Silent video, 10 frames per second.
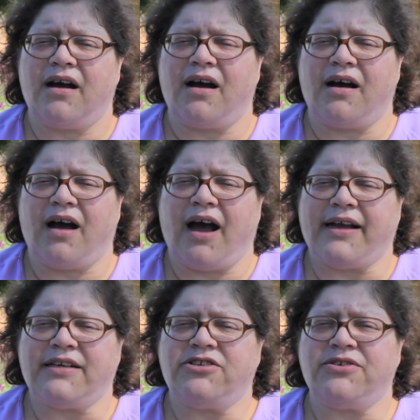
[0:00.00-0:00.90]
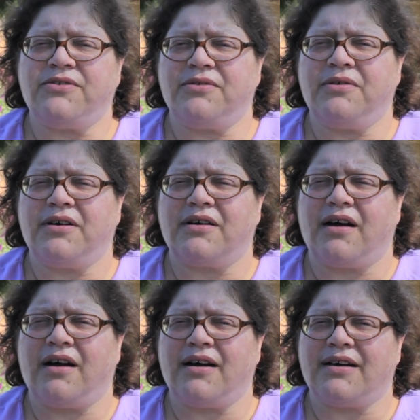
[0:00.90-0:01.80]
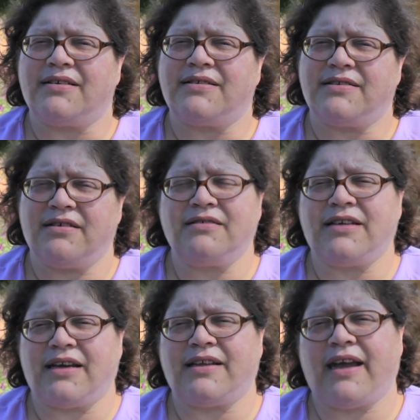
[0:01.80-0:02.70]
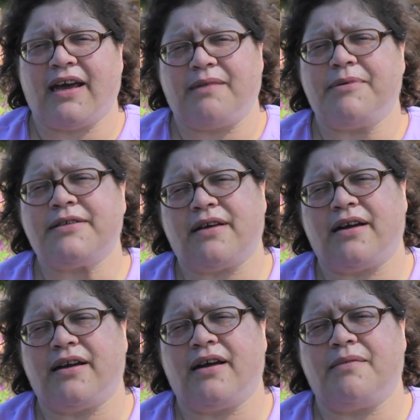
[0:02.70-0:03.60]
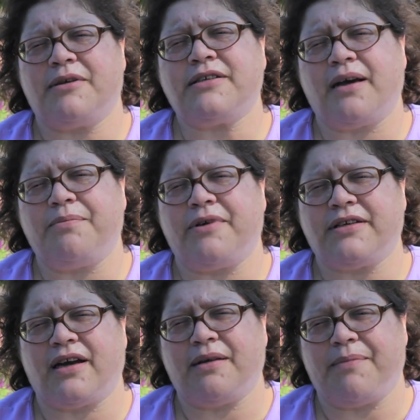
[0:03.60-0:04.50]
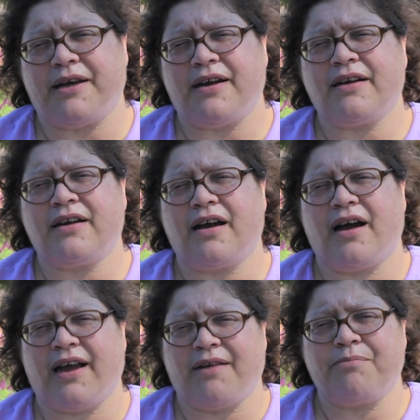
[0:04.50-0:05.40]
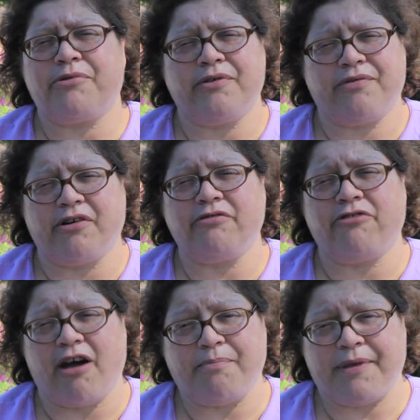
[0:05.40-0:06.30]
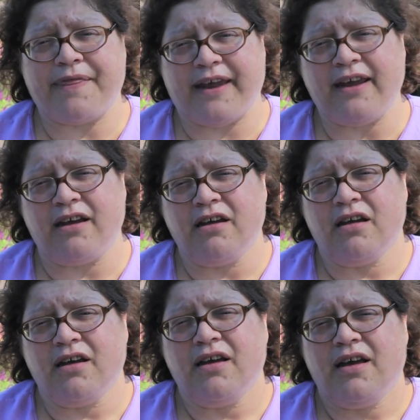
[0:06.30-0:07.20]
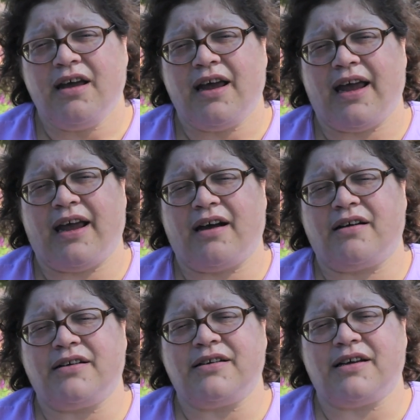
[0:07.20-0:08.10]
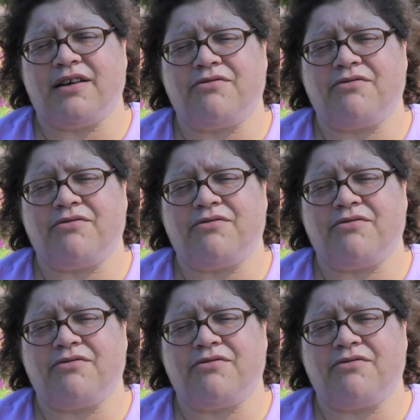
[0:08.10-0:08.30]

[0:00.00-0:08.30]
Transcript: Uh, I do uh, still take the cannabis. I am a type 1 diabetic. I have peripheral neuropathy. And it